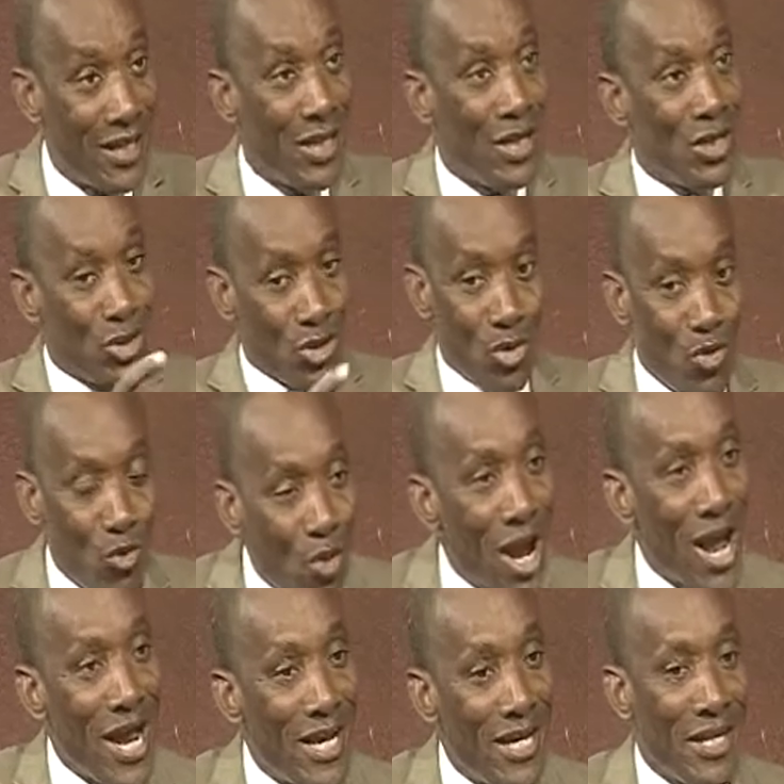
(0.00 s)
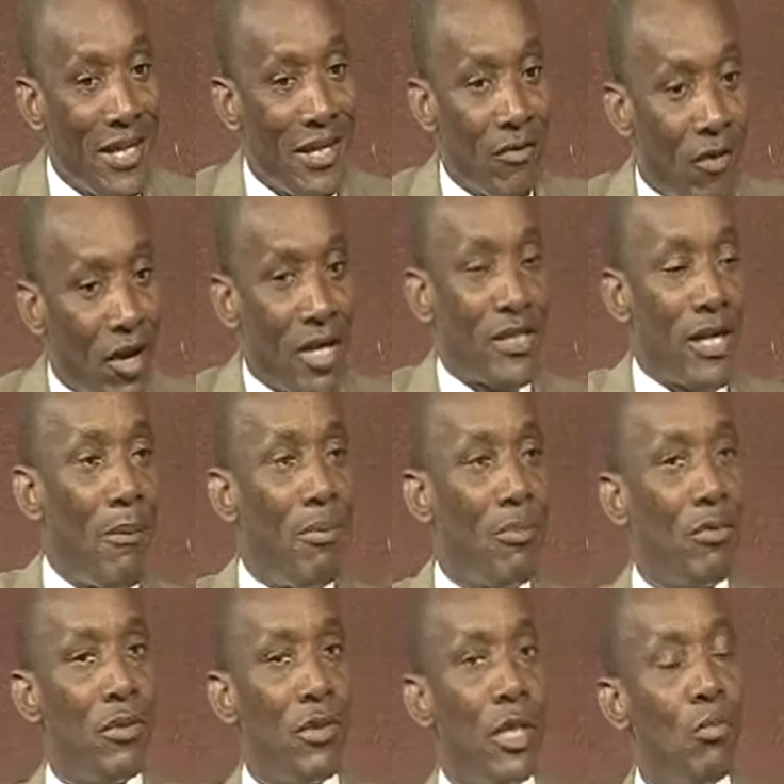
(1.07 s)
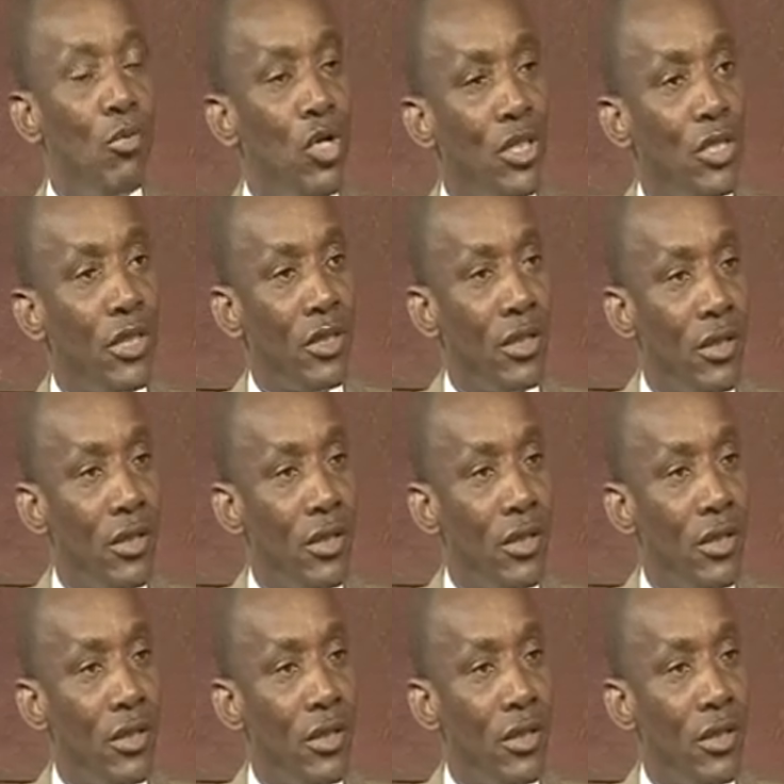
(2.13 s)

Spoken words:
So when, for example, immunity,